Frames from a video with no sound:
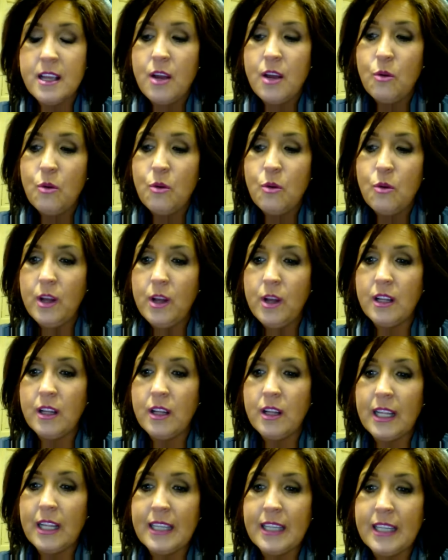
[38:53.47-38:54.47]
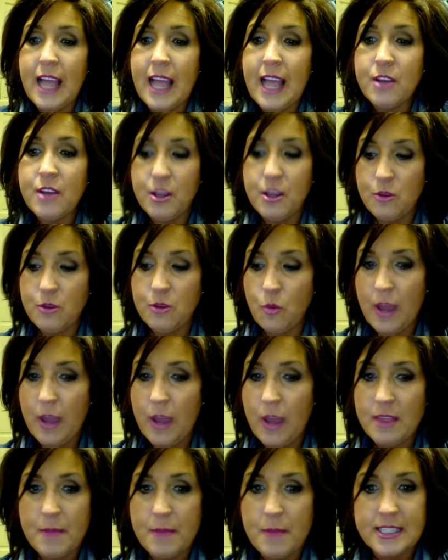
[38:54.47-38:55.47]
will allow you, the way the
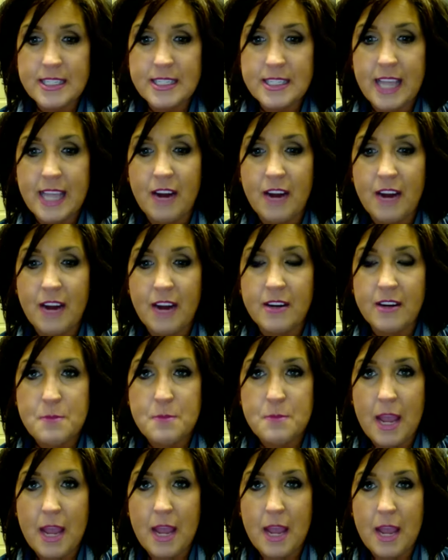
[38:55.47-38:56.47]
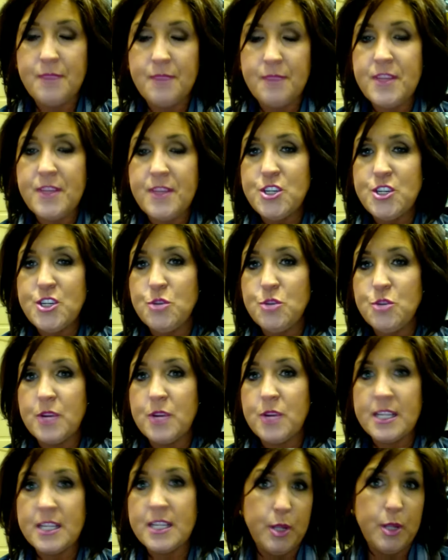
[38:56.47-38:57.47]
mascara is made, that it's
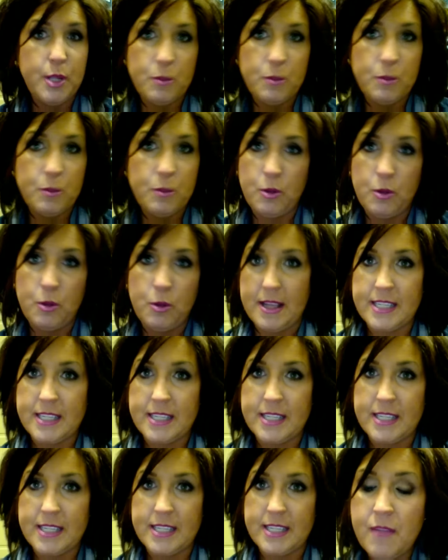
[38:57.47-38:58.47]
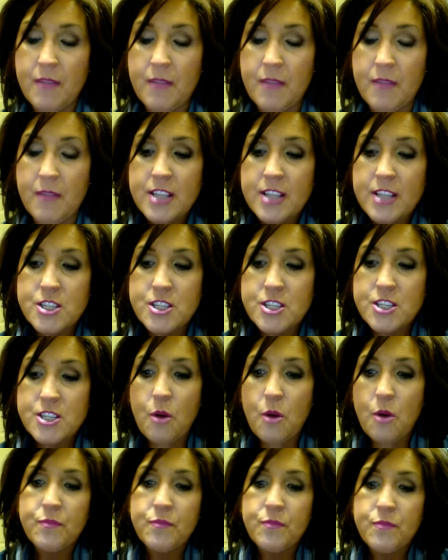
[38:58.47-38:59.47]
buildable mascara.
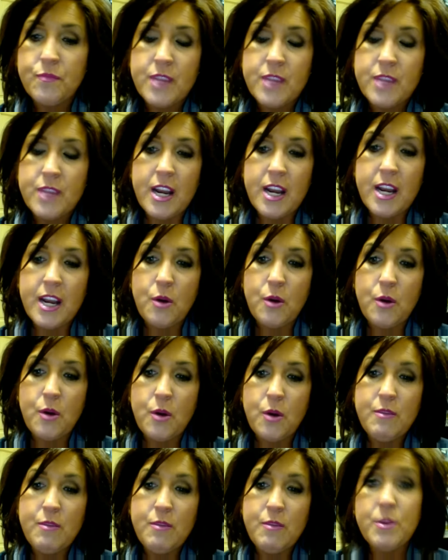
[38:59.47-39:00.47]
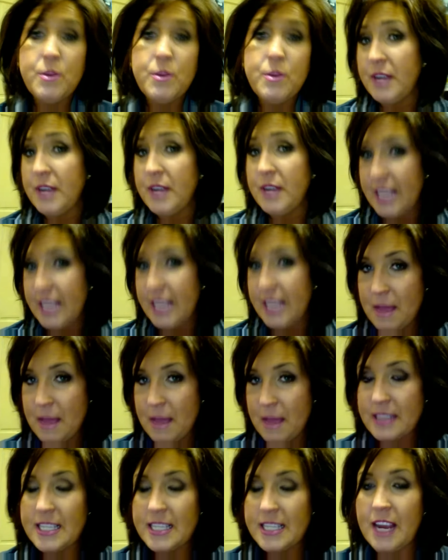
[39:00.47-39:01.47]
So, you know, even with Mary Kay
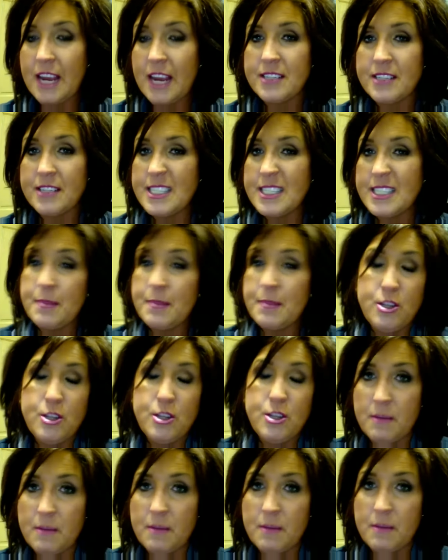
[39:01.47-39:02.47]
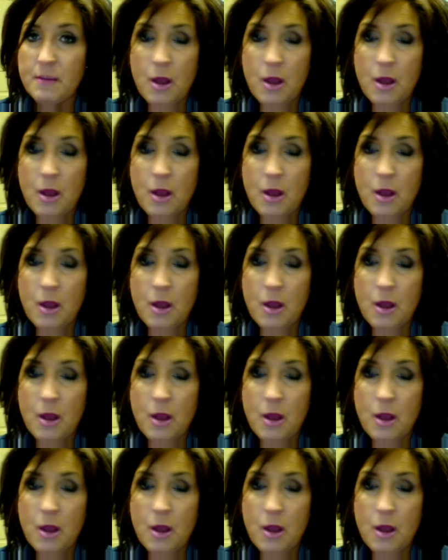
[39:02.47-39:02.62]
mascaras, because I've been using them my whole